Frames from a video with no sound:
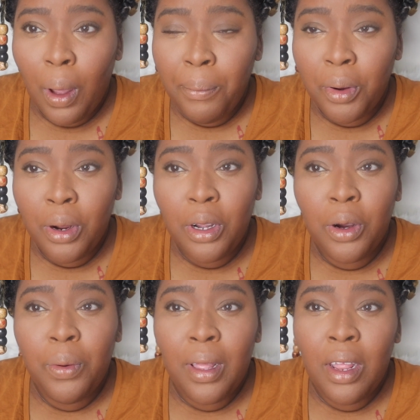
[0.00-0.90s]
I'm going to
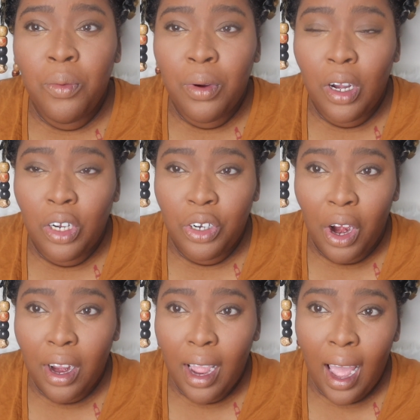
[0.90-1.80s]
go in with a
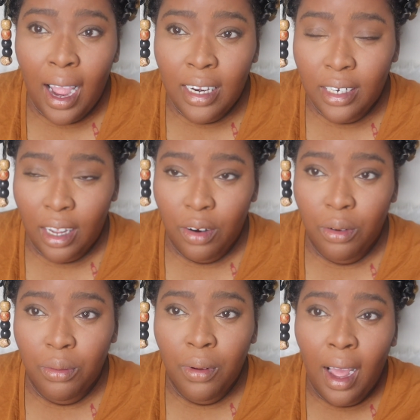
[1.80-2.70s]
darker
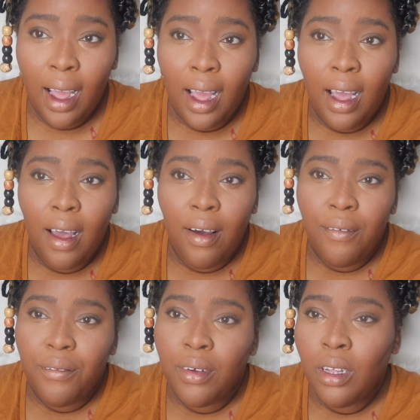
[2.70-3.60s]
eyeshadow I have
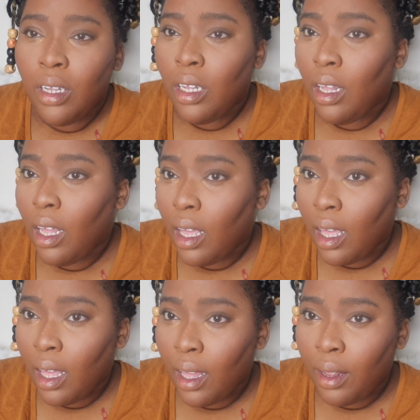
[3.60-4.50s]

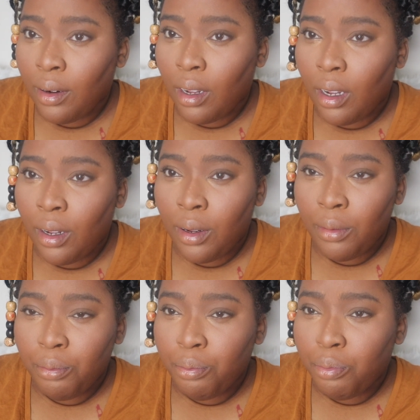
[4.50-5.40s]

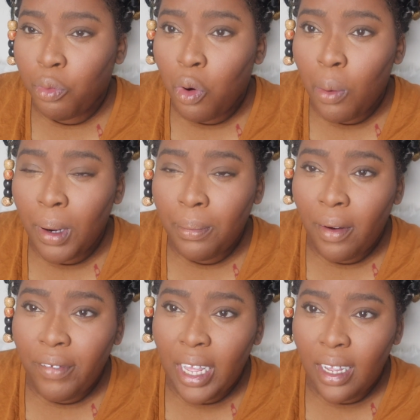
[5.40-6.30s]
and warm up my
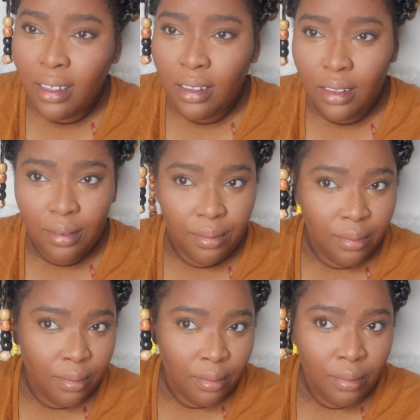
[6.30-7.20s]
face.
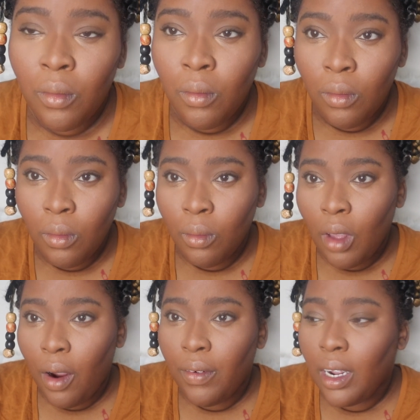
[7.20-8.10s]

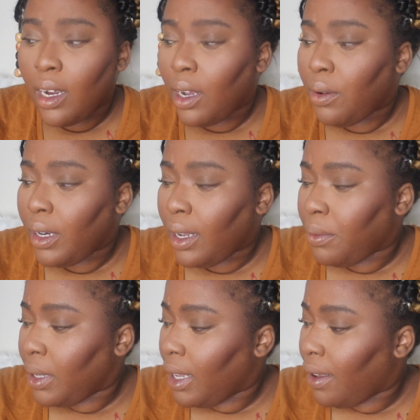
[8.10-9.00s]
All right, now that
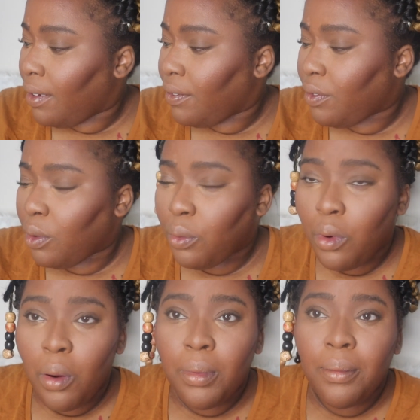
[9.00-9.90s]
we have
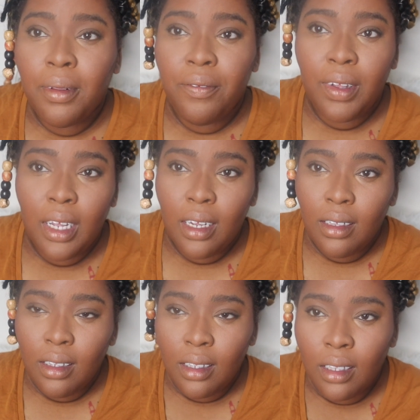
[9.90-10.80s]
warmed up the
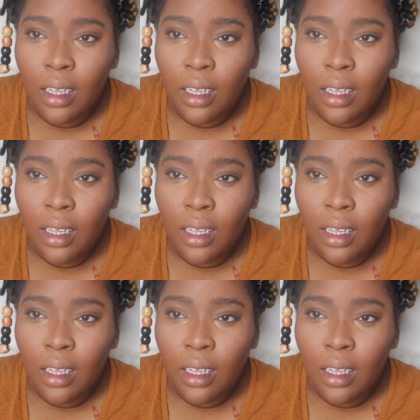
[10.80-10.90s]
face,